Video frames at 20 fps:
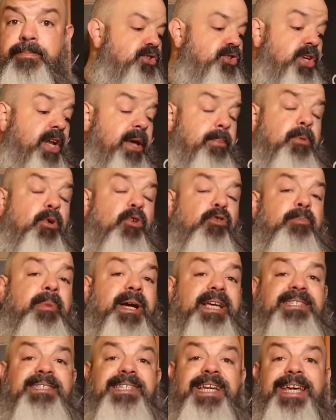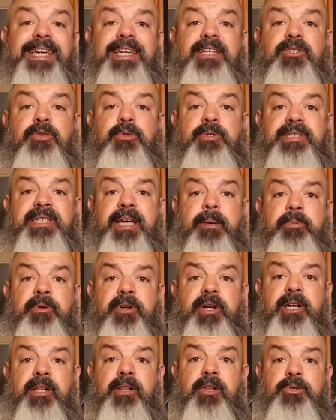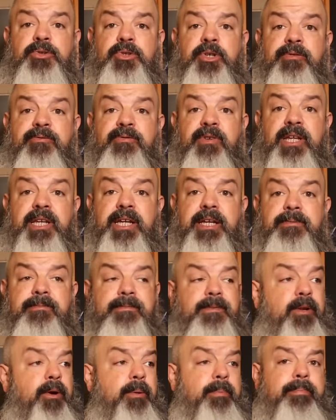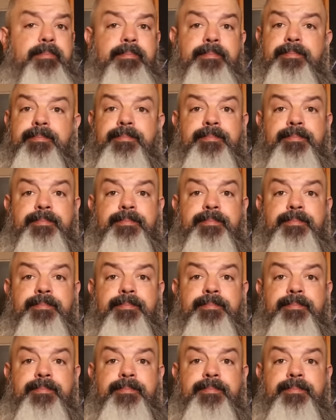Should I move my snake into a separate enclosure to feed it? Nope.